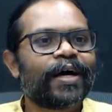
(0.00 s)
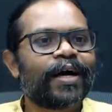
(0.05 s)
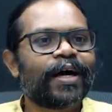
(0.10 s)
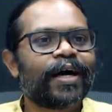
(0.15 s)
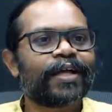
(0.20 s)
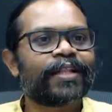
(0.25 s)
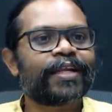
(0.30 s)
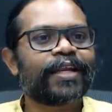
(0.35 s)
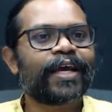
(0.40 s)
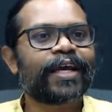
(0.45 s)

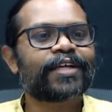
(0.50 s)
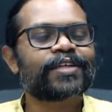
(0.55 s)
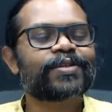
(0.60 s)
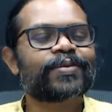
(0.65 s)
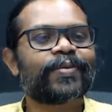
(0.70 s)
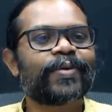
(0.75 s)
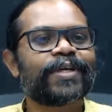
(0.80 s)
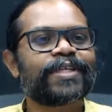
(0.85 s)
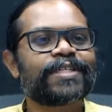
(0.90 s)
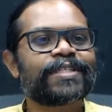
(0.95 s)
And the next
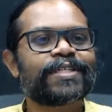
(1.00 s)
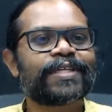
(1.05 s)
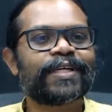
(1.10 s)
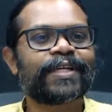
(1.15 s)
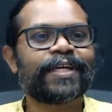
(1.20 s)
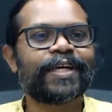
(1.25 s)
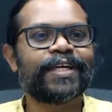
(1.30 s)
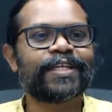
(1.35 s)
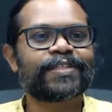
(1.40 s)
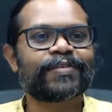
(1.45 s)
question
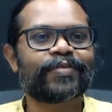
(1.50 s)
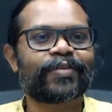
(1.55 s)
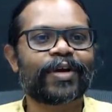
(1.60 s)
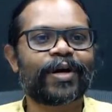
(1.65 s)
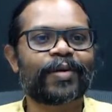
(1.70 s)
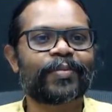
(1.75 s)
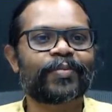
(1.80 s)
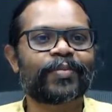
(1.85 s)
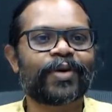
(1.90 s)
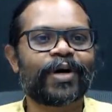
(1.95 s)
is
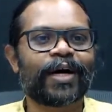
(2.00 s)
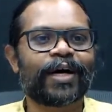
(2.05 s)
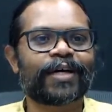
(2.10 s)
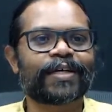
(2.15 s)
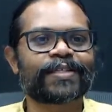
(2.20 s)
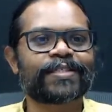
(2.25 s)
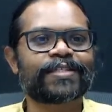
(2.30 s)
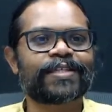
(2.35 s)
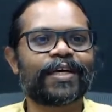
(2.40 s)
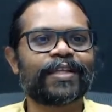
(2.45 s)
from
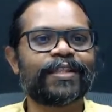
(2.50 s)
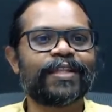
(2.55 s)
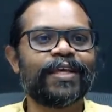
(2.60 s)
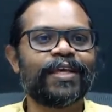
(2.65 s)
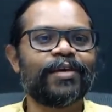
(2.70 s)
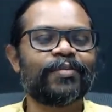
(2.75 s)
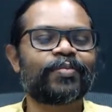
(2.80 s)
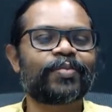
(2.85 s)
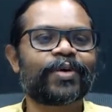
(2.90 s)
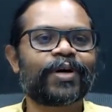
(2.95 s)

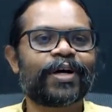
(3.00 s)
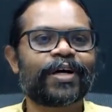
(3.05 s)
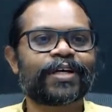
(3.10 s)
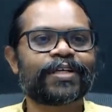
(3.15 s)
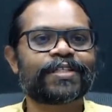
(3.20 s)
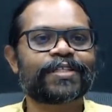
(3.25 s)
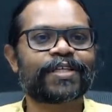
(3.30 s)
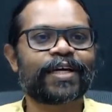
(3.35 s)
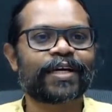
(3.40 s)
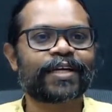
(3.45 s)
Sandeep
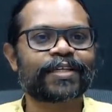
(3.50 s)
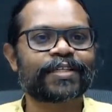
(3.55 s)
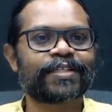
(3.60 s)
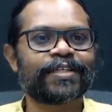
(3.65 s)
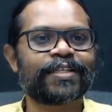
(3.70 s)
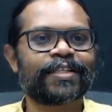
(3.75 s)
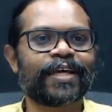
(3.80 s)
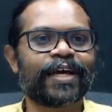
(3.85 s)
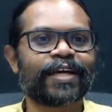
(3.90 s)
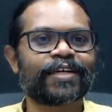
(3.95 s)
Chatterjee.
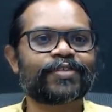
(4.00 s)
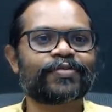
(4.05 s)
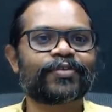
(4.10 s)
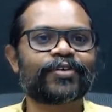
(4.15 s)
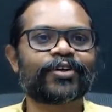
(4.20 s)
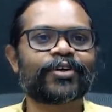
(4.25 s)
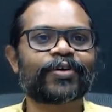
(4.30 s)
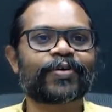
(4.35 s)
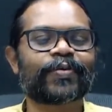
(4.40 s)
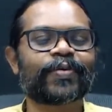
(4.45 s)
Thanks for
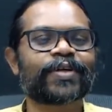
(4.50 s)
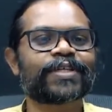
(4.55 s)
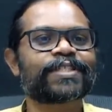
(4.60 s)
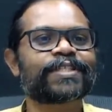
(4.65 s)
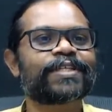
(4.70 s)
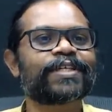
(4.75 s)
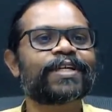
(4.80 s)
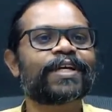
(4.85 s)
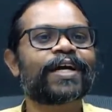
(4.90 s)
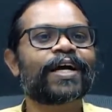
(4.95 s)
your
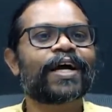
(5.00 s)
question.